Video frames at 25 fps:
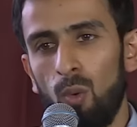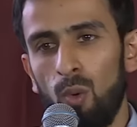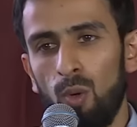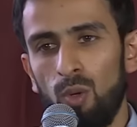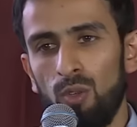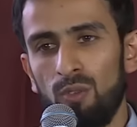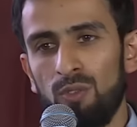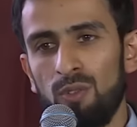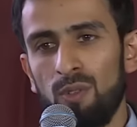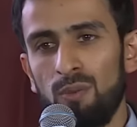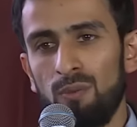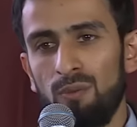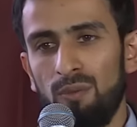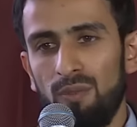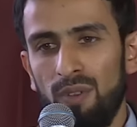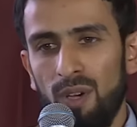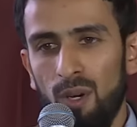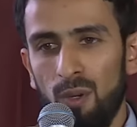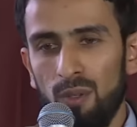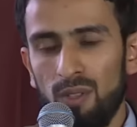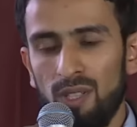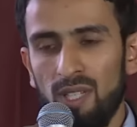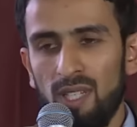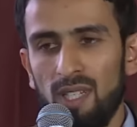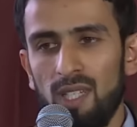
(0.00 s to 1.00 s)
All of them
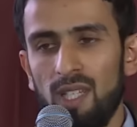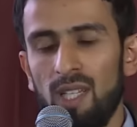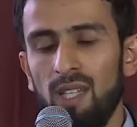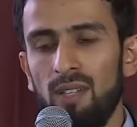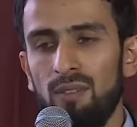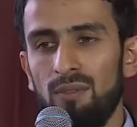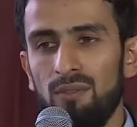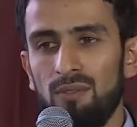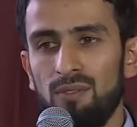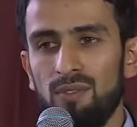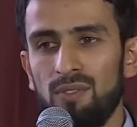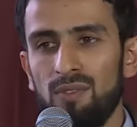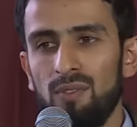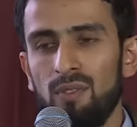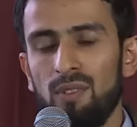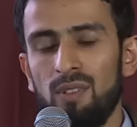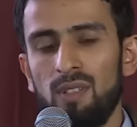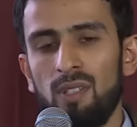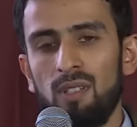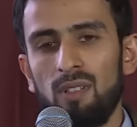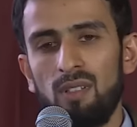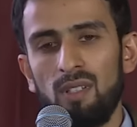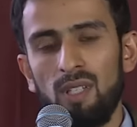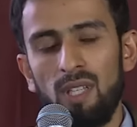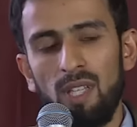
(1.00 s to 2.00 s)
felt that if
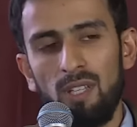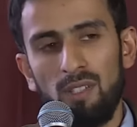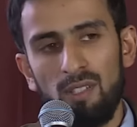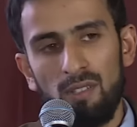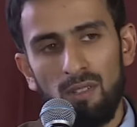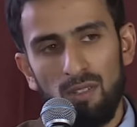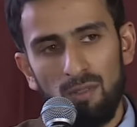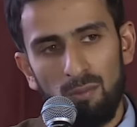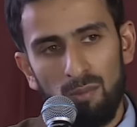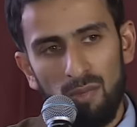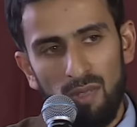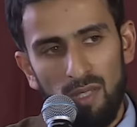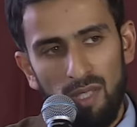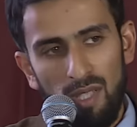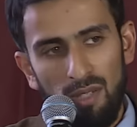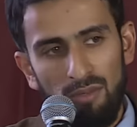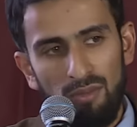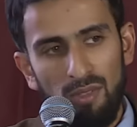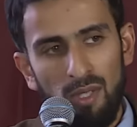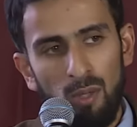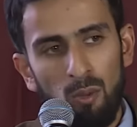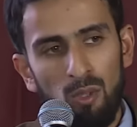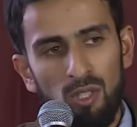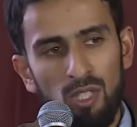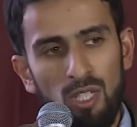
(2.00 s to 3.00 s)

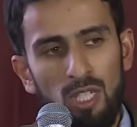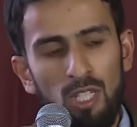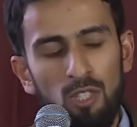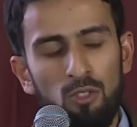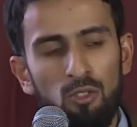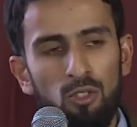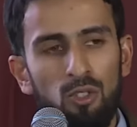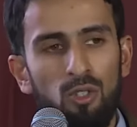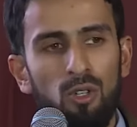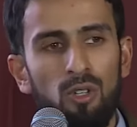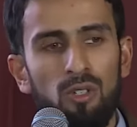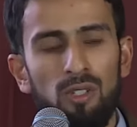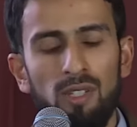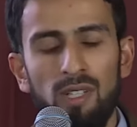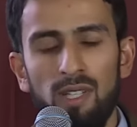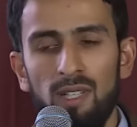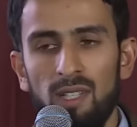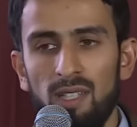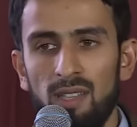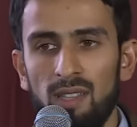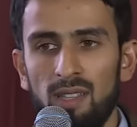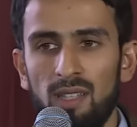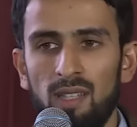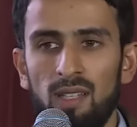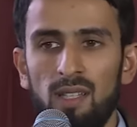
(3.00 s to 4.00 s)
there was cultural
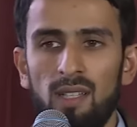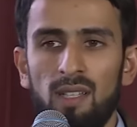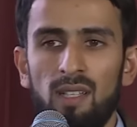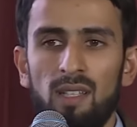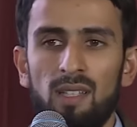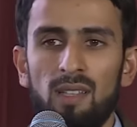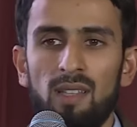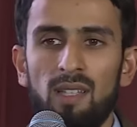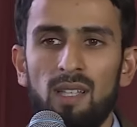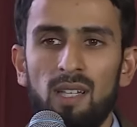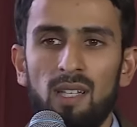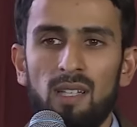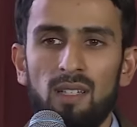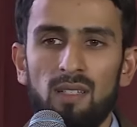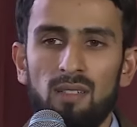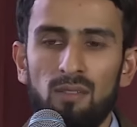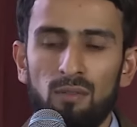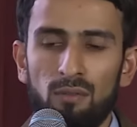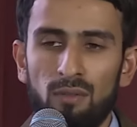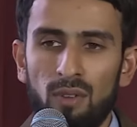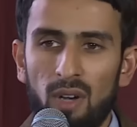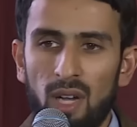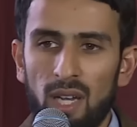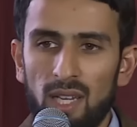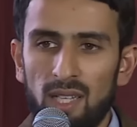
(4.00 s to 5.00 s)
content that
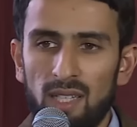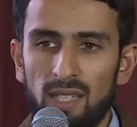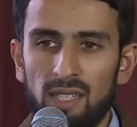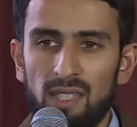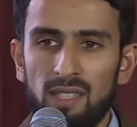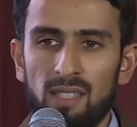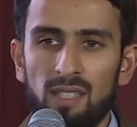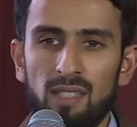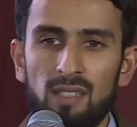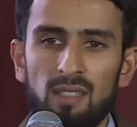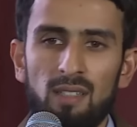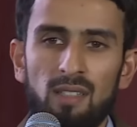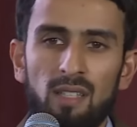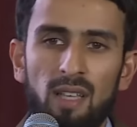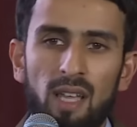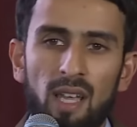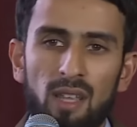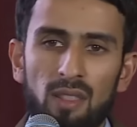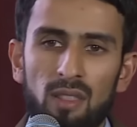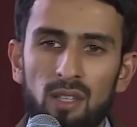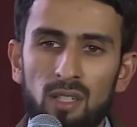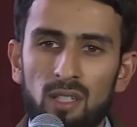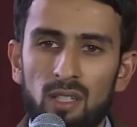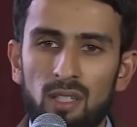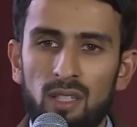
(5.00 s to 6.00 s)
violated the
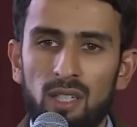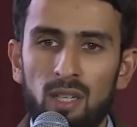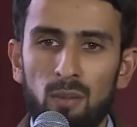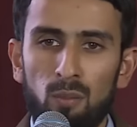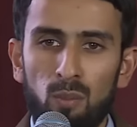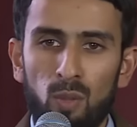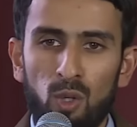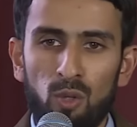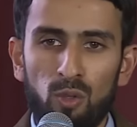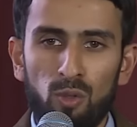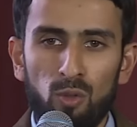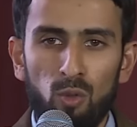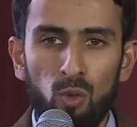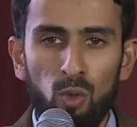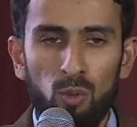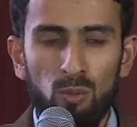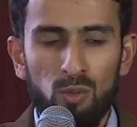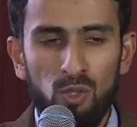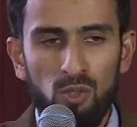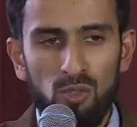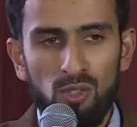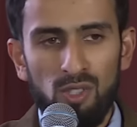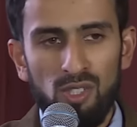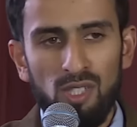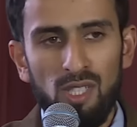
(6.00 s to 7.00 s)
ethical and moral
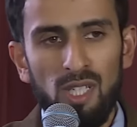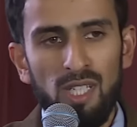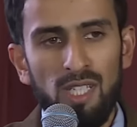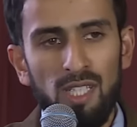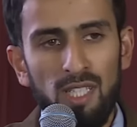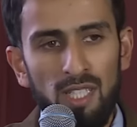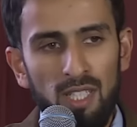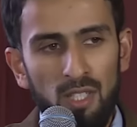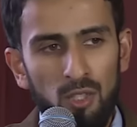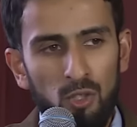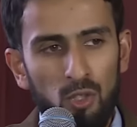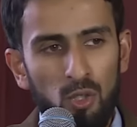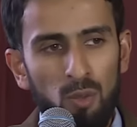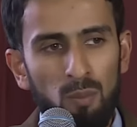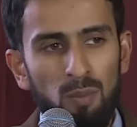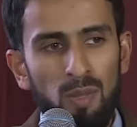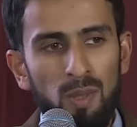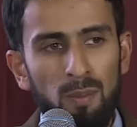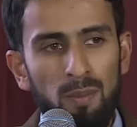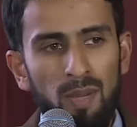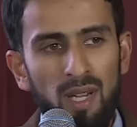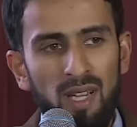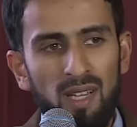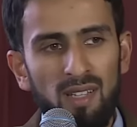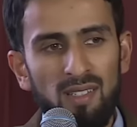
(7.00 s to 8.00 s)
norms of society, it should
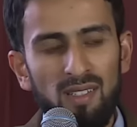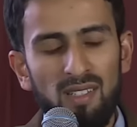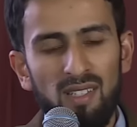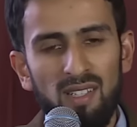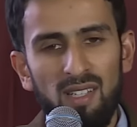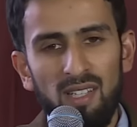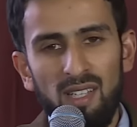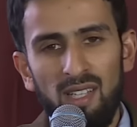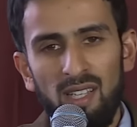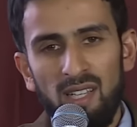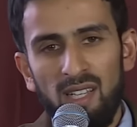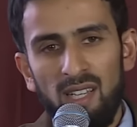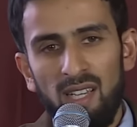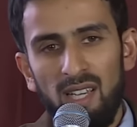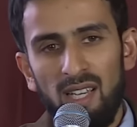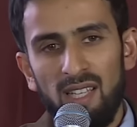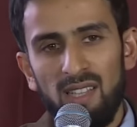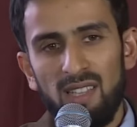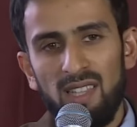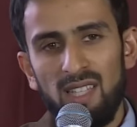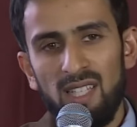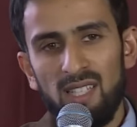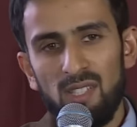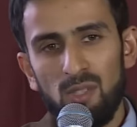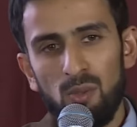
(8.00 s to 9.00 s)
be banned.
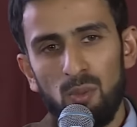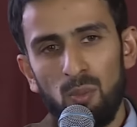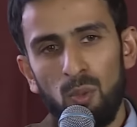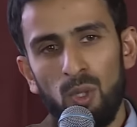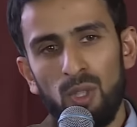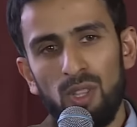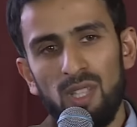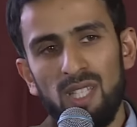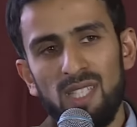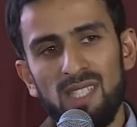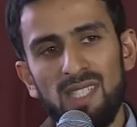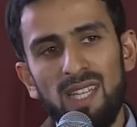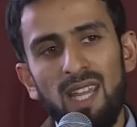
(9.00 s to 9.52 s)
And what